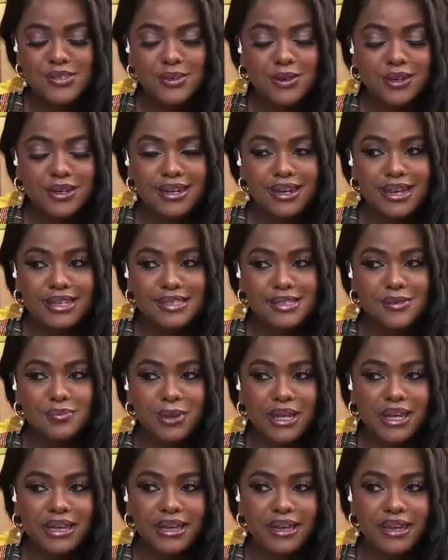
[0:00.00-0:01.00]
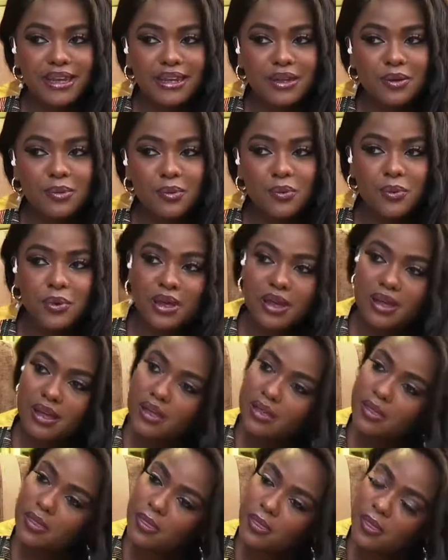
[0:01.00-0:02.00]
So let's begin
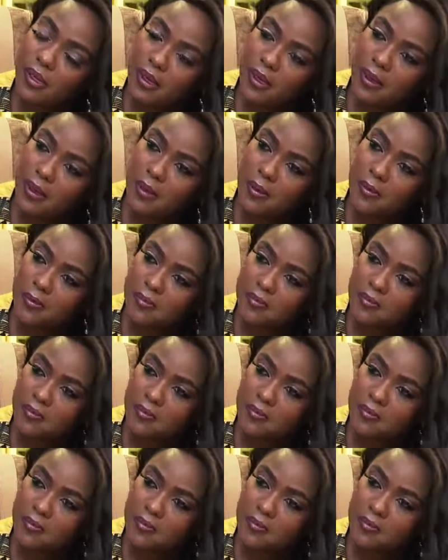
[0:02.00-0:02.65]
with the